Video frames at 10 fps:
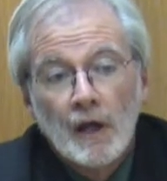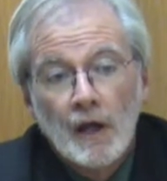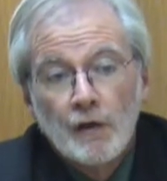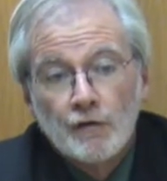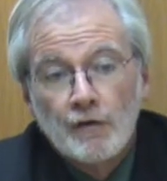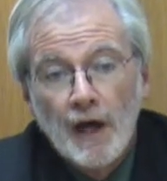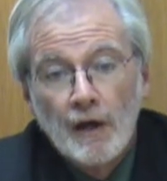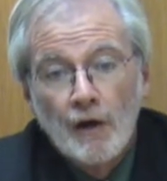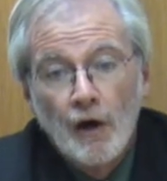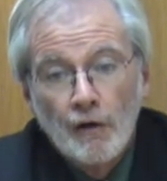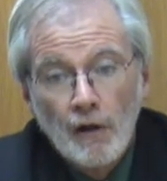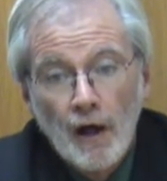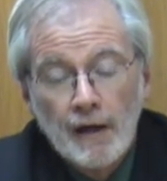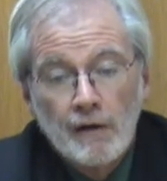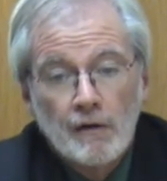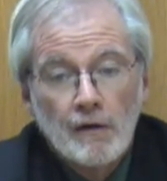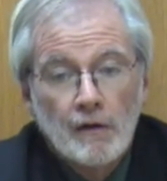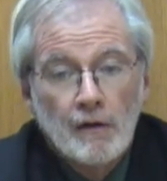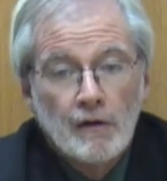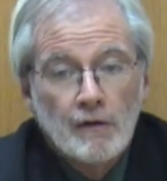is that unlike
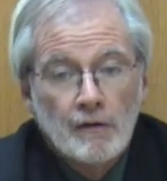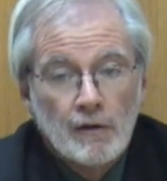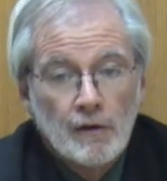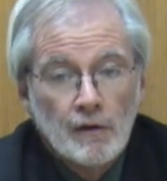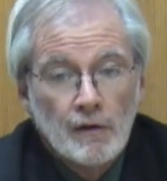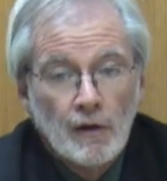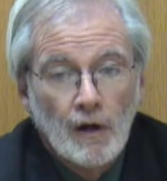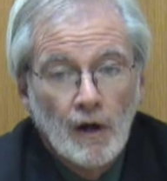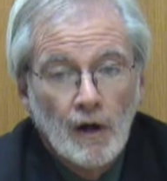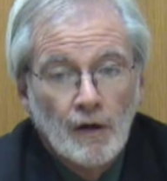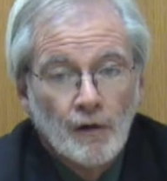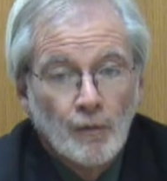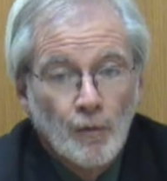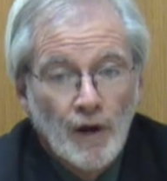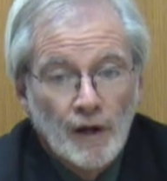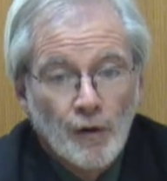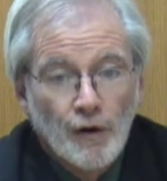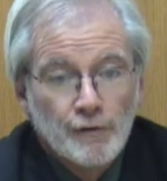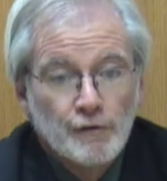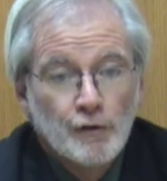the what I
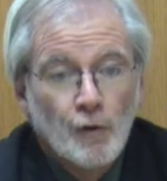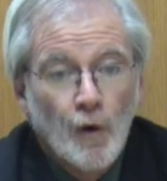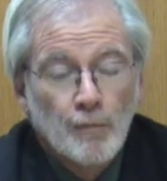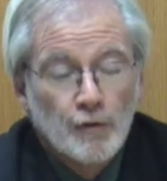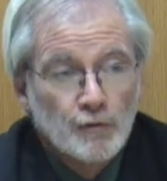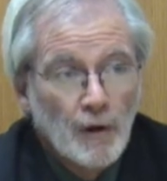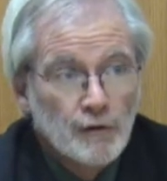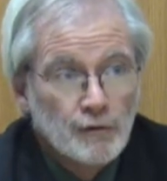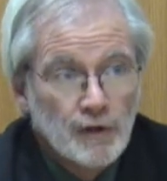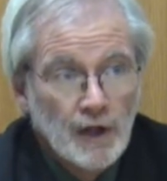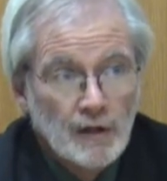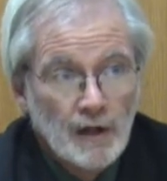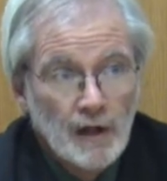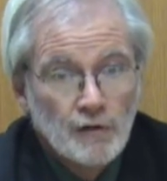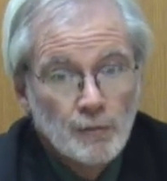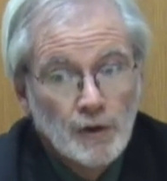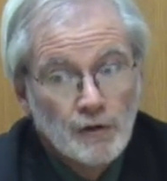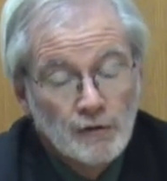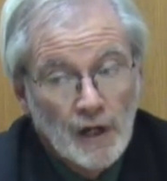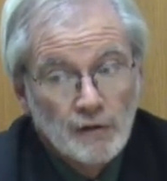call the two corporate-sponsored candidates,
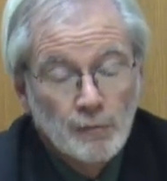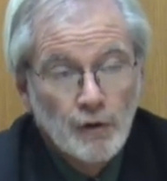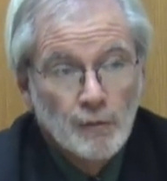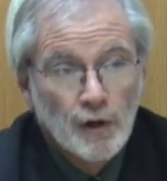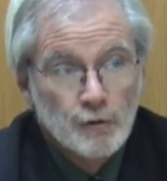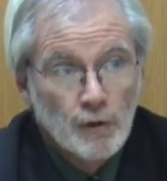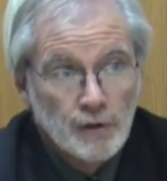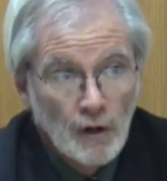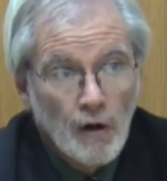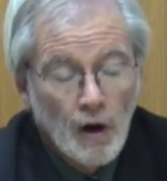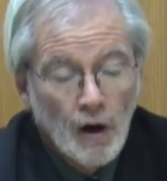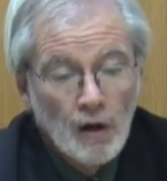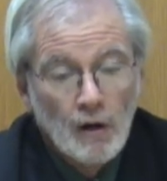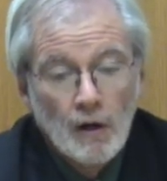because that's pretty much what they are,